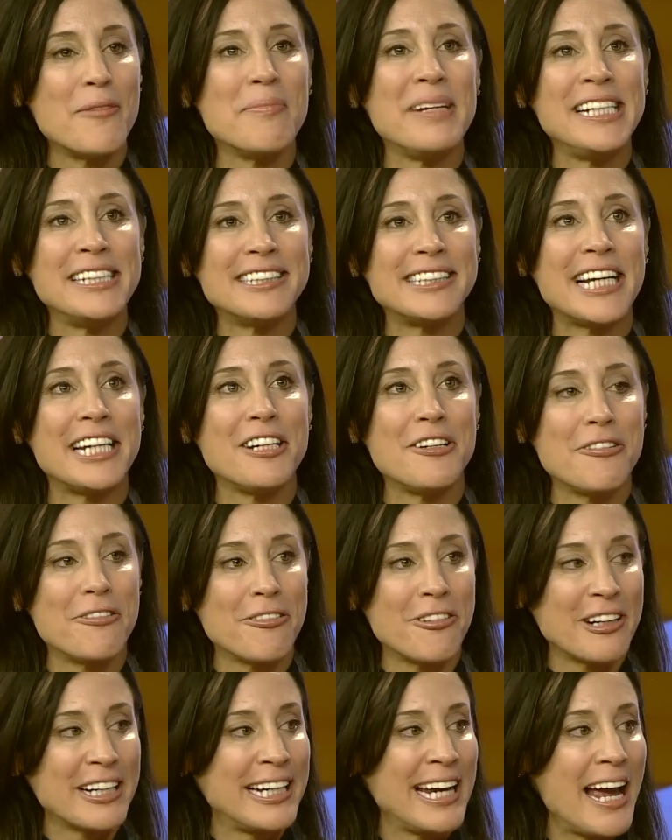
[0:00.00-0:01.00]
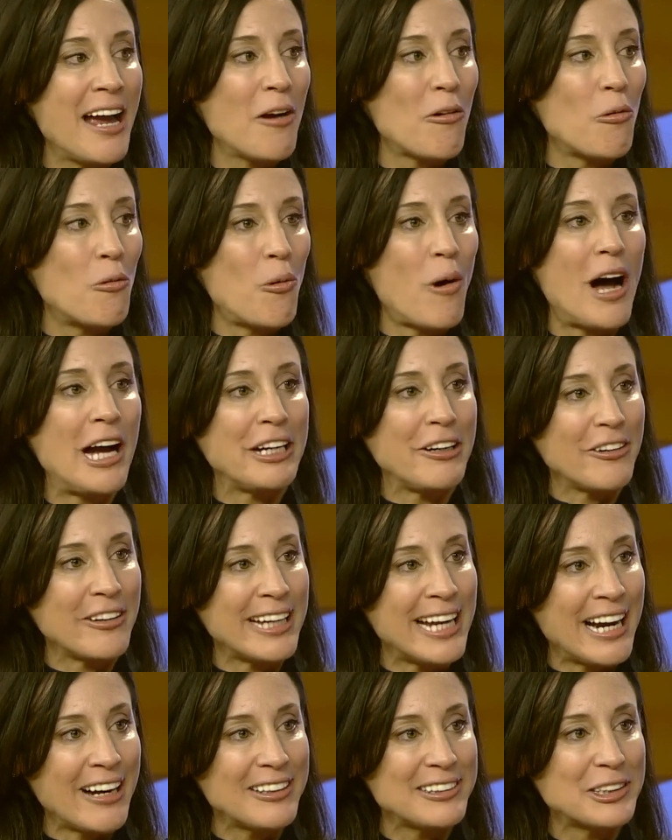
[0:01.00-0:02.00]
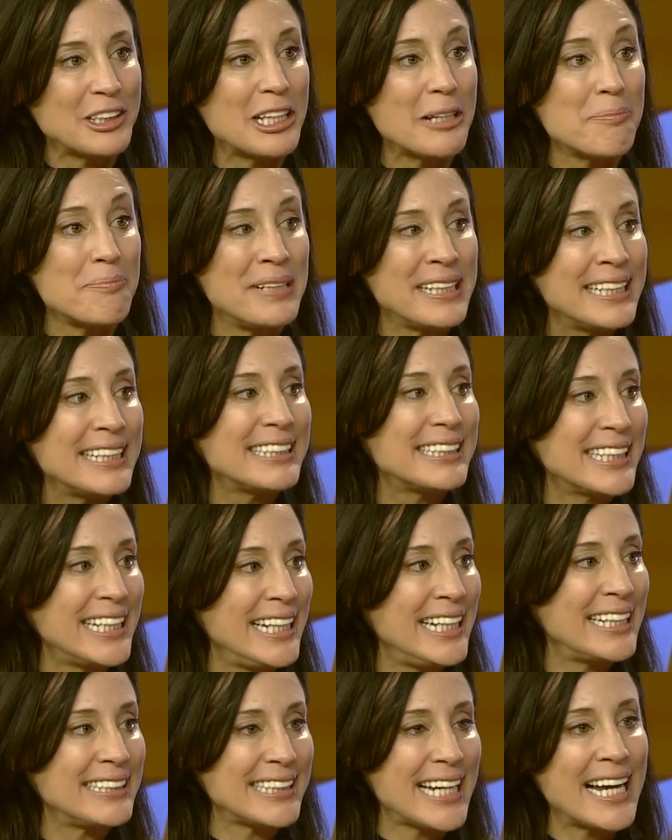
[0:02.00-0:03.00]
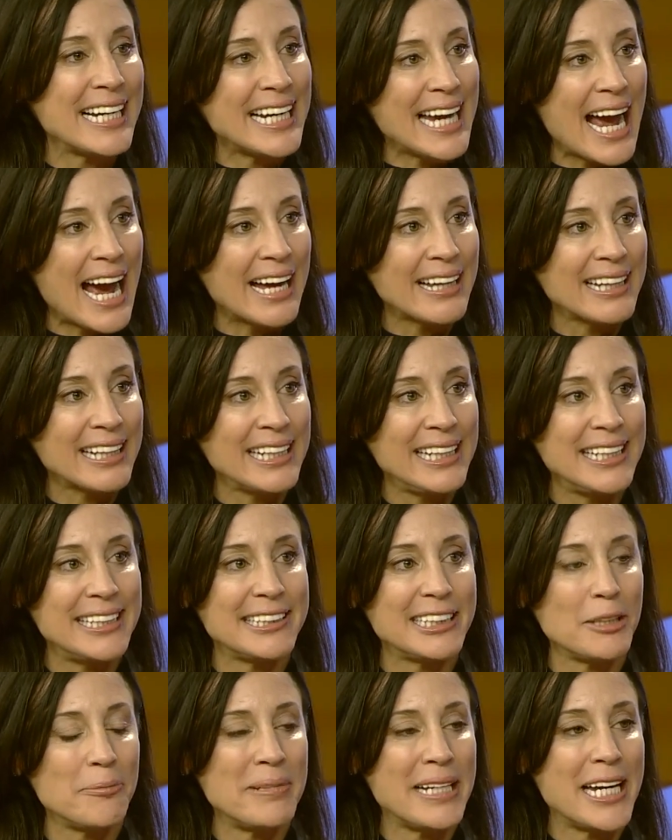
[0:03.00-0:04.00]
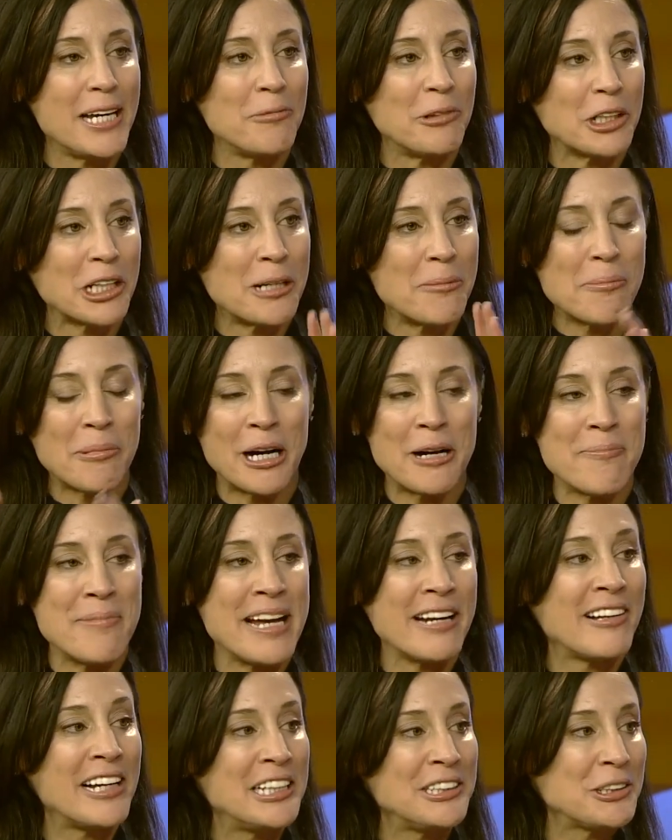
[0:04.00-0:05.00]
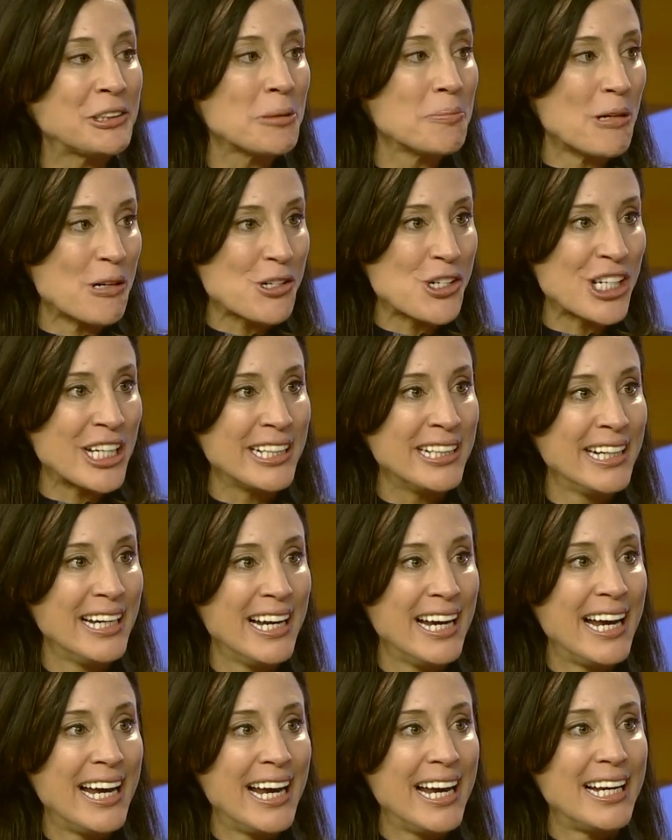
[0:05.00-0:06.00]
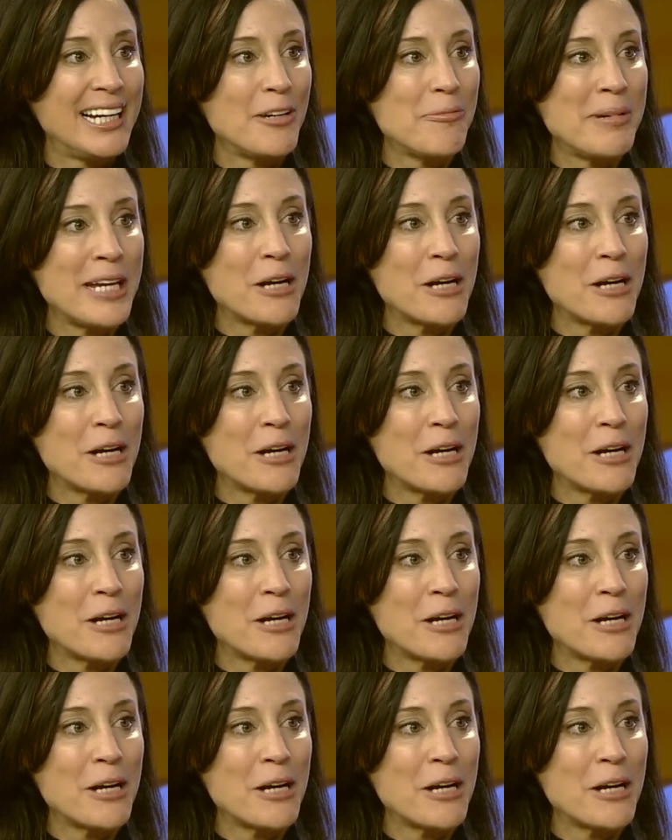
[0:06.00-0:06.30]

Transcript: I it think. means that you forget why you're there. So the biggest key is any athlete is to be able to compartmentalize your emotion, mm.